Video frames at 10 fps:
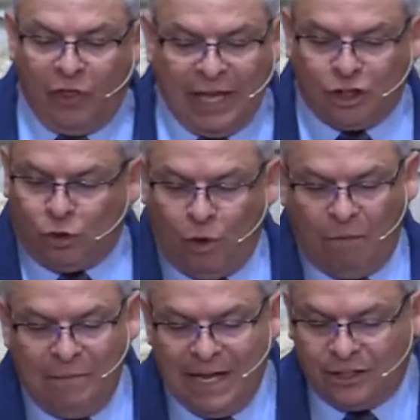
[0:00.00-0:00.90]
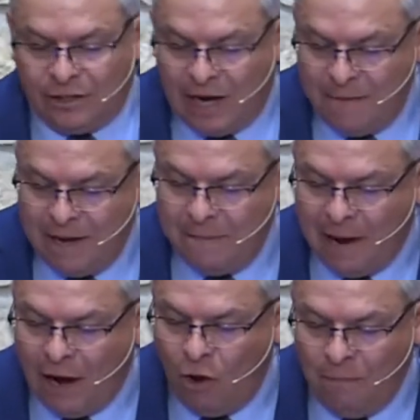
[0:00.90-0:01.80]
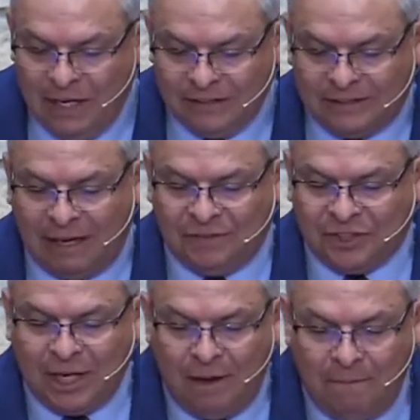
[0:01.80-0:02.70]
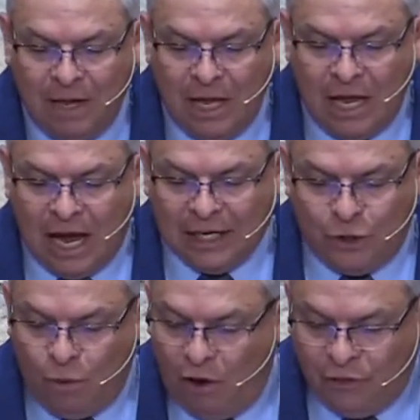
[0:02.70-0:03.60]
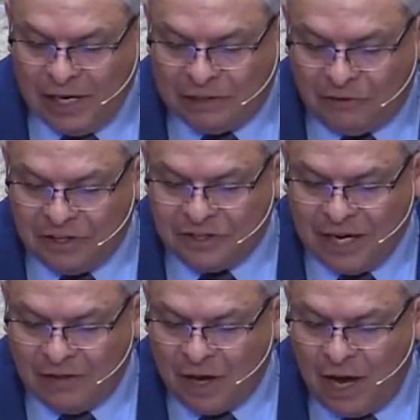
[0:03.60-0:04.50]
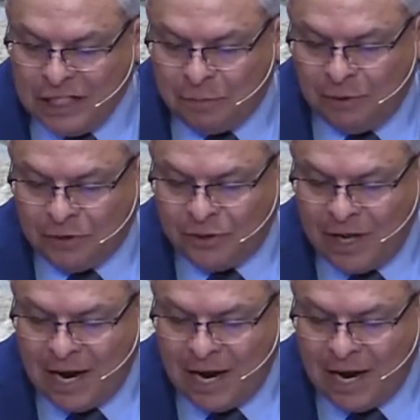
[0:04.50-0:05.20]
things to all men, so that I may by all means save some. I do all things for the sake of the gospel, so that